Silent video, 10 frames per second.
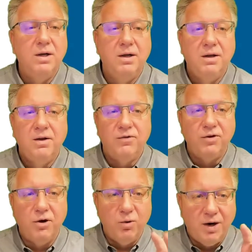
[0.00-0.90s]

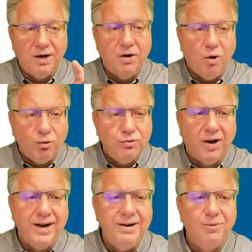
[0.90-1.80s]
hold
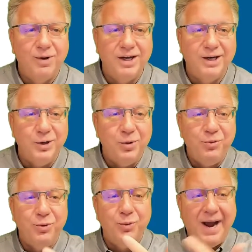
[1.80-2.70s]
tight. We're going to go
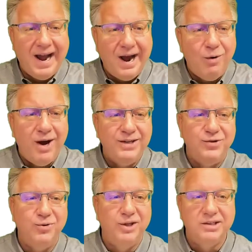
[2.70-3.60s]
through how I do
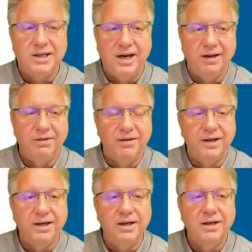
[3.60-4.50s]
this kind of
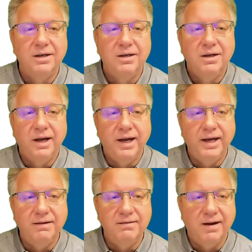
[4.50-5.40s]
thing.
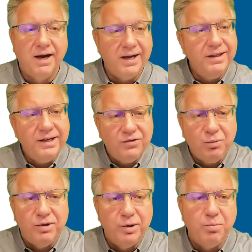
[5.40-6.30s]
And I think it's
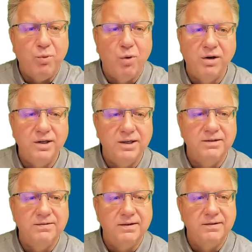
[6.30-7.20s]
really important.
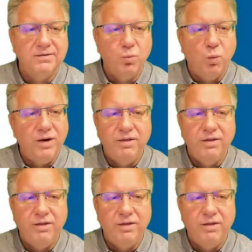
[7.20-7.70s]
It's one of those